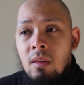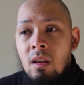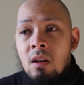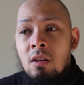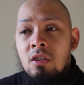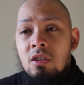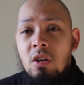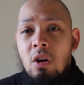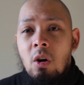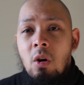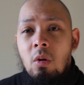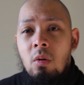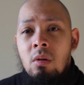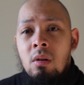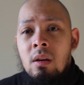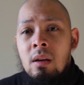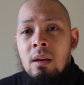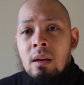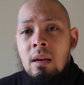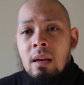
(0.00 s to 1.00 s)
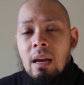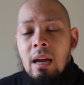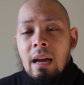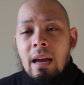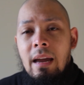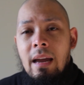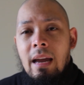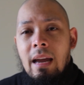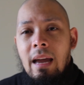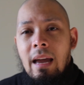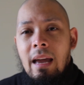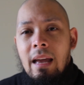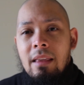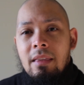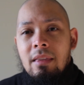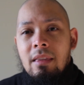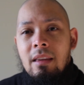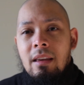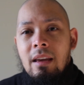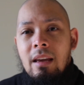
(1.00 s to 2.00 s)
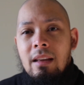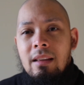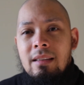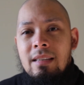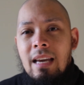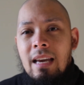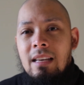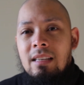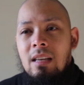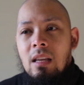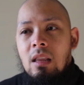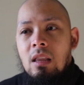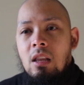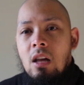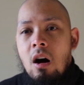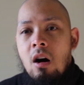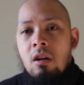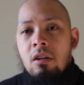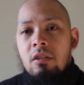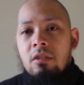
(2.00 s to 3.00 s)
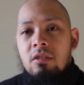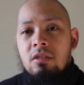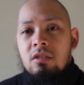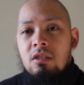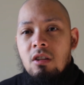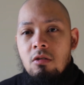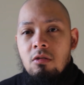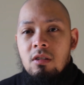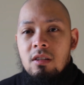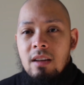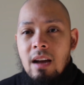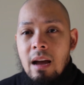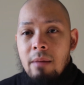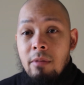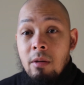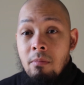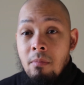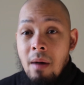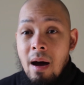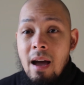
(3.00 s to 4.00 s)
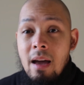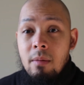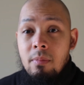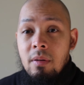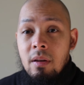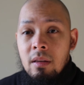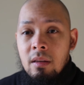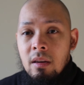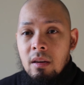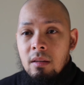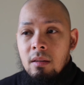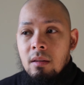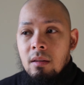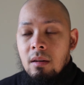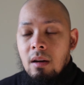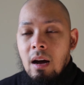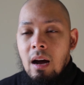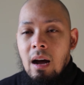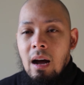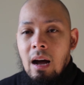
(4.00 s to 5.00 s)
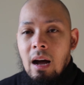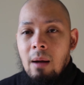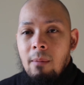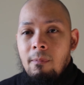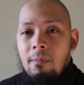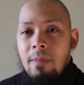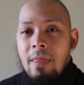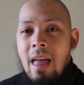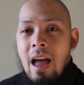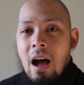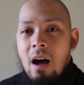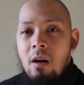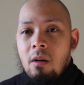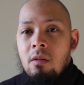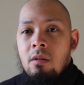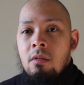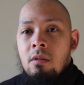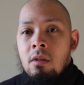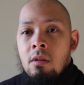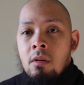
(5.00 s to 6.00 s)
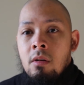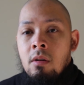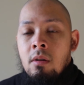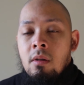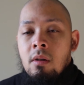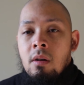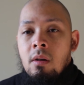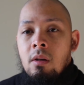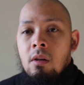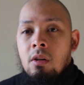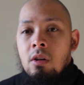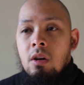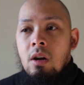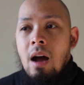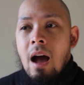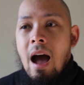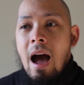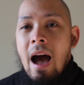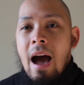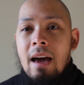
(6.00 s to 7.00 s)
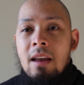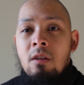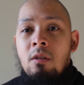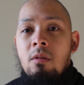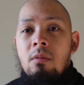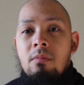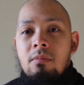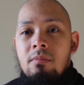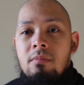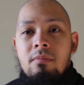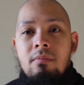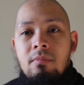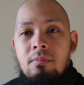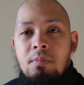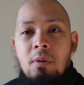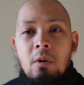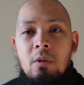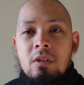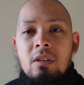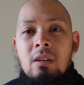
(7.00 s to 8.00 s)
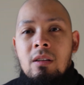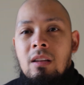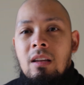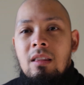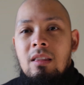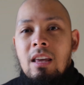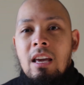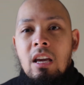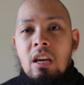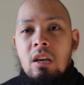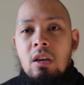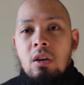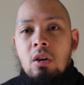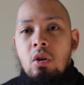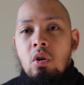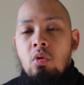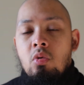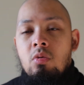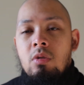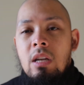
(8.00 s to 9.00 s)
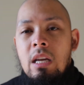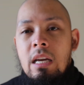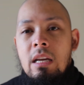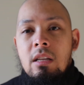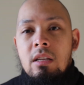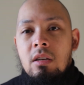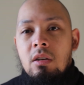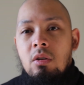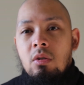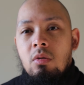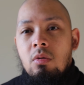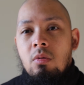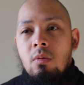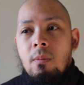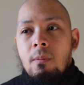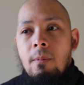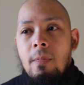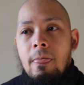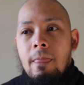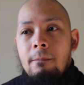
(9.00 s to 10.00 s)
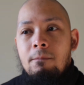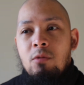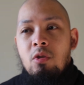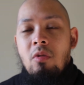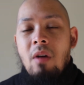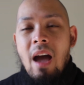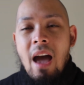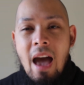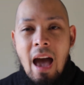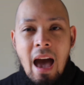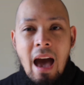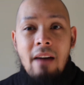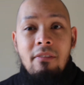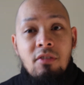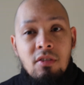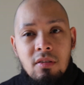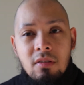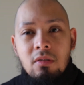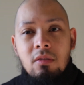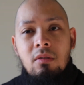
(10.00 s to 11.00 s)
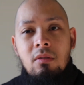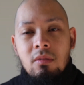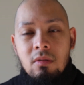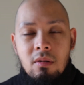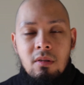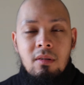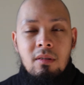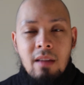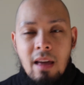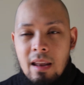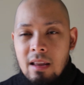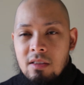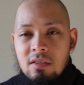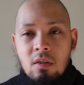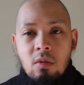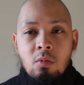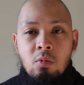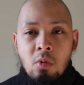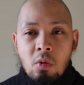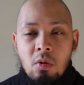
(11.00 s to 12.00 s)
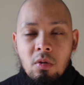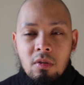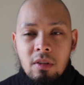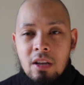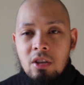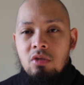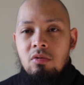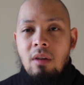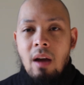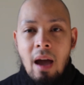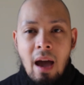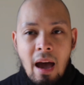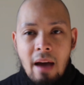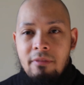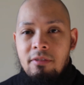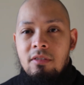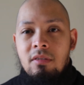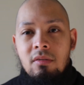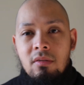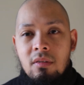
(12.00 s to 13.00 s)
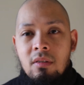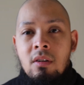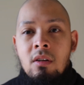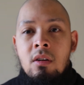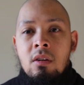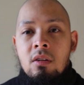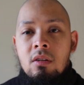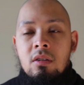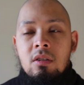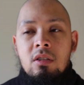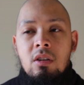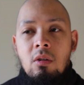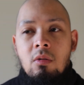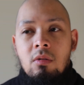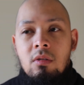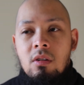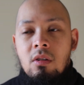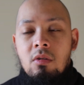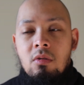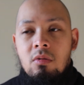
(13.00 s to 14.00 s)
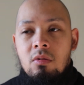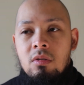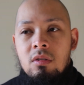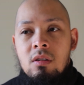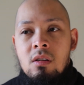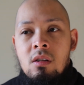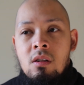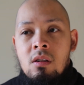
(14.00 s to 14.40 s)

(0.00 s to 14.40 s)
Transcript: So it takes a longer soak time, in my opinion. Now, I don't personally think you have to, or that it's a rule that you have to soak those